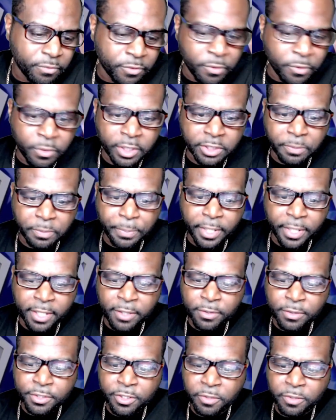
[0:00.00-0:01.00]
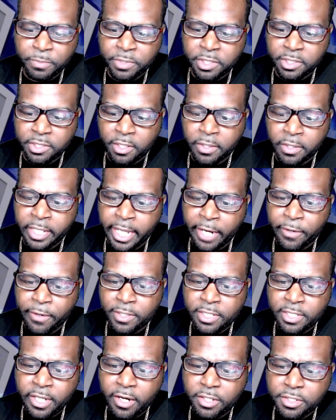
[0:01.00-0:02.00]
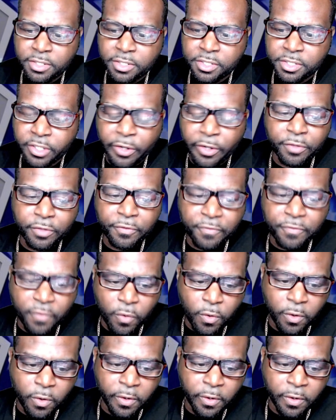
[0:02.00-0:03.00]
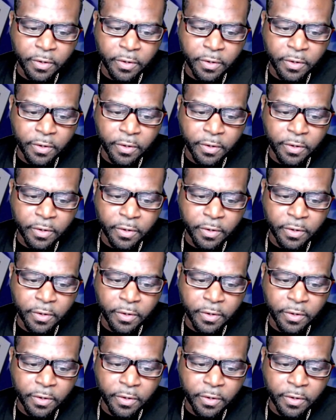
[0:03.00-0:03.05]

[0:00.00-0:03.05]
well, uh, depending on certain positions. Okay, Chris Harris is 34.